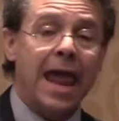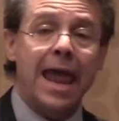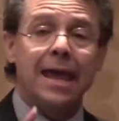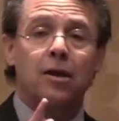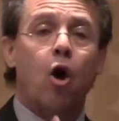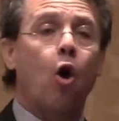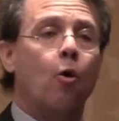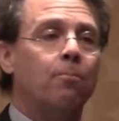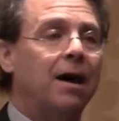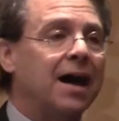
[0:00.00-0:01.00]
And,
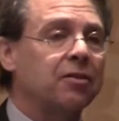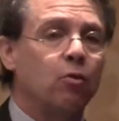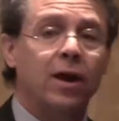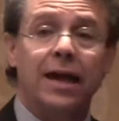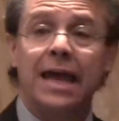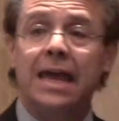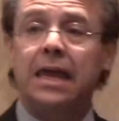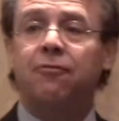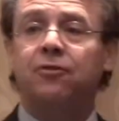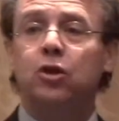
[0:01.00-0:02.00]
by the way,
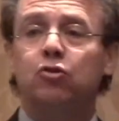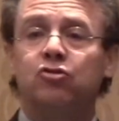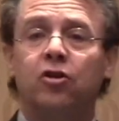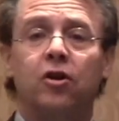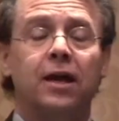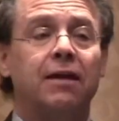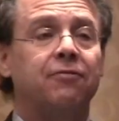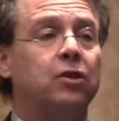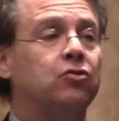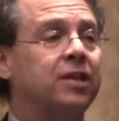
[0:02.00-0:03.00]
if you
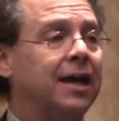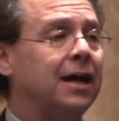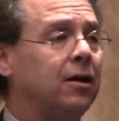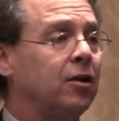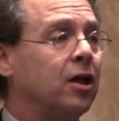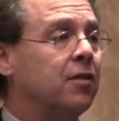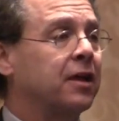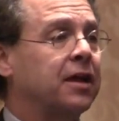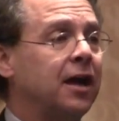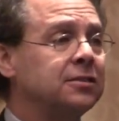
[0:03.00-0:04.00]
tell
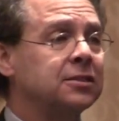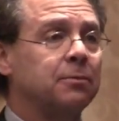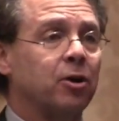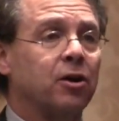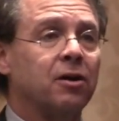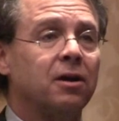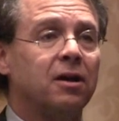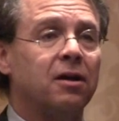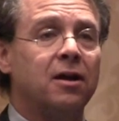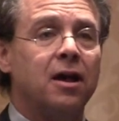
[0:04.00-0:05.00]
the
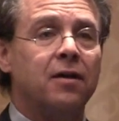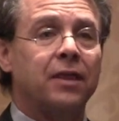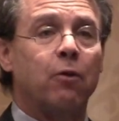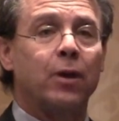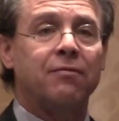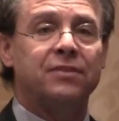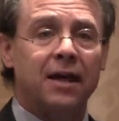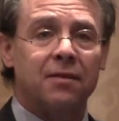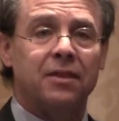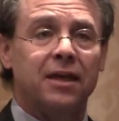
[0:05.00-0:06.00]
customer that we've
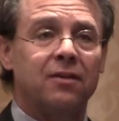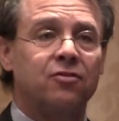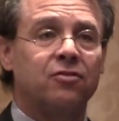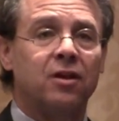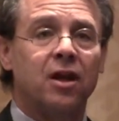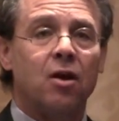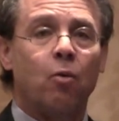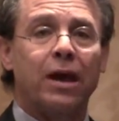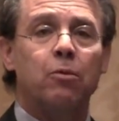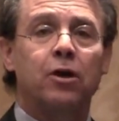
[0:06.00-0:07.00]
done this,
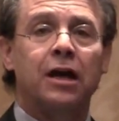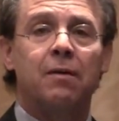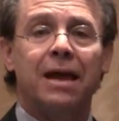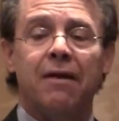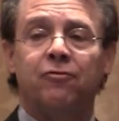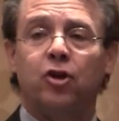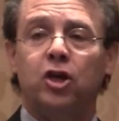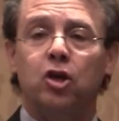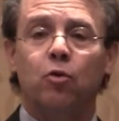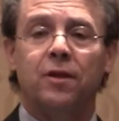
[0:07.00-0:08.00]
we will come after
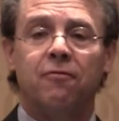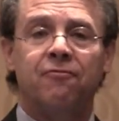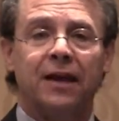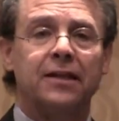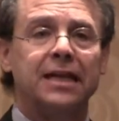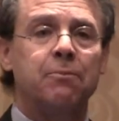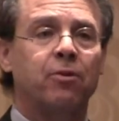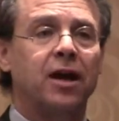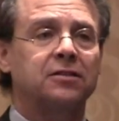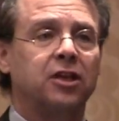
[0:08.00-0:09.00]
you with a felony
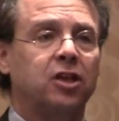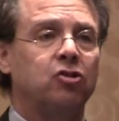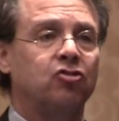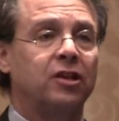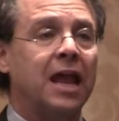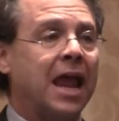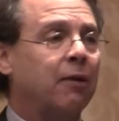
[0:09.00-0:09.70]
prosecution